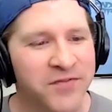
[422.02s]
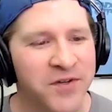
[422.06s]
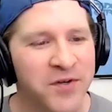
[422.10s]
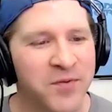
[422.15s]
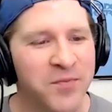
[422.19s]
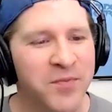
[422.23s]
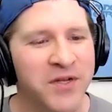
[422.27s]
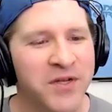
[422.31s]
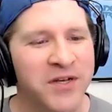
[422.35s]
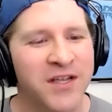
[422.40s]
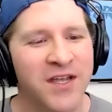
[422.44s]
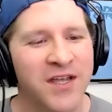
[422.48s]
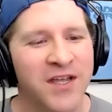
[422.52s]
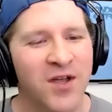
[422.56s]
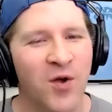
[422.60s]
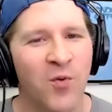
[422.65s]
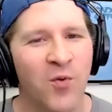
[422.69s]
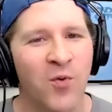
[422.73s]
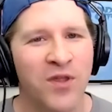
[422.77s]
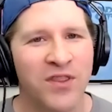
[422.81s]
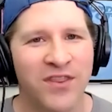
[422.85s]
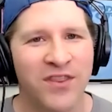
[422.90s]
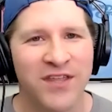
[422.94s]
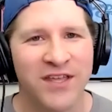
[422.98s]
here, but
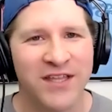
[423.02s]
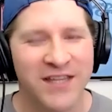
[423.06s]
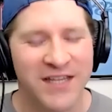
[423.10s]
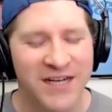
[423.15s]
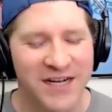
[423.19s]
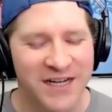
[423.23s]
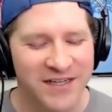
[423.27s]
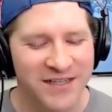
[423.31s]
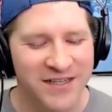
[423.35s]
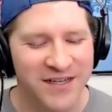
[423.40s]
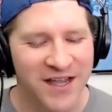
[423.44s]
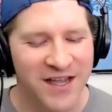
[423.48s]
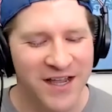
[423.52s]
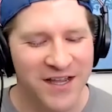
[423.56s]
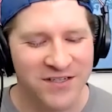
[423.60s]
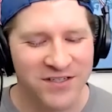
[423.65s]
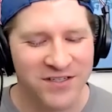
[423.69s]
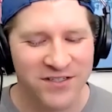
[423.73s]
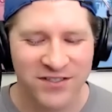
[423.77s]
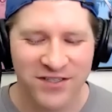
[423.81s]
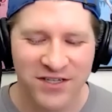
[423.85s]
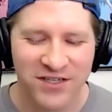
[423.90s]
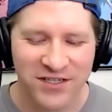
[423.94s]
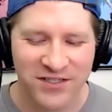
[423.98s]
one thing that I
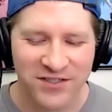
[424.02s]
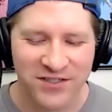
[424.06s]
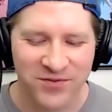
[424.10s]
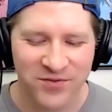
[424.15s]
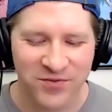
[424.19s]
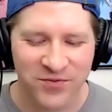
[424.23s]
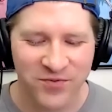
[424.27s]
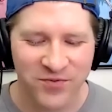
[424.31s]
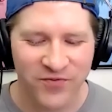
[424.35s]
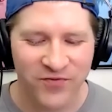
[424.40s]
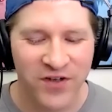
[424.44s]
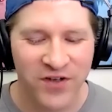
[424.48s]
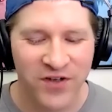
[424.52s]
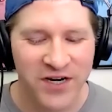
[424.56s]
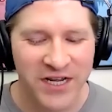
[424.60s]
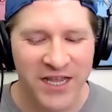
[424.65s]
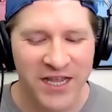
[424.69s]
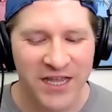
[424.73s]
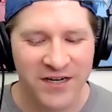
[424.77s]
just think is funny,